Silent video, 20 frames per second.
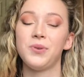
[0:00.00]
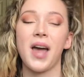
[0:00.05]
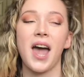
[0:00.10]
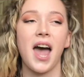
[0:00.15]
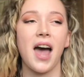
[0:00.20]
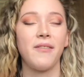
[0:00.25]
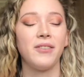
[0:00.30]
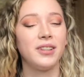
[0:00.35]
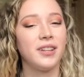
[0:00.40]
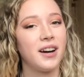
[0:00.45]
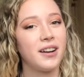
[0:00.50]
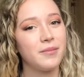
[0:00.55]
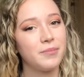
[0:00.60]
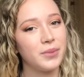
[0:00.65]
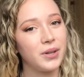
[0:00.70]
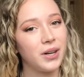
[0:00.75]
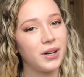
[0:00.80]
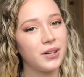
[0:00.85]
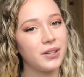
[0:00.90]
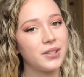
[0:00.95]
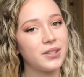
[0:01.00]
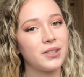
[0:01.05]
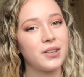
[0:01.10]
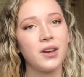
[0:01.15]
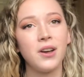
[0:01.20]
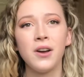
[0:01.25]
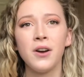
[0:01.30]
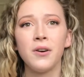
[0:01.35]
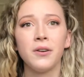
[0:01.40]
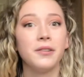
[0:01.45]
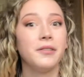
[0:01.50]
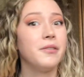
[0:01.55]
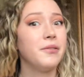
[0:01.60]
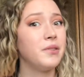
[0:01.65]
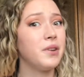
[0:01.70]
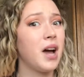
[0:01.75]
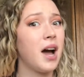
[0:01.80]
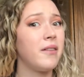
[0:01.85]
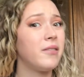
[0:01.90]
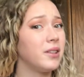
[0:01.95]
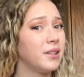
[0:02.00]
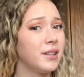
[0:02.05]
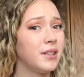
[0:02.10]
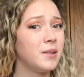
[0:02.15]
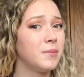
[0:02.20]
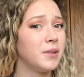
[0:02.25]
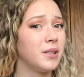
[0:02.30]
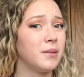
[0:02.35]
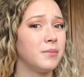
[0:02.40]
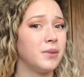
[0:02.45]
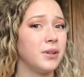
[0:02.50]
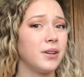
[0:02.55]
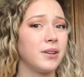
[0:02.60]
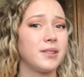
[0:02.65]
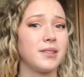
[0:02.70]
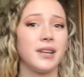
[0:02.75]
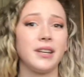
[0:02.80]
have a lot of books, or even if you have a little bit of books.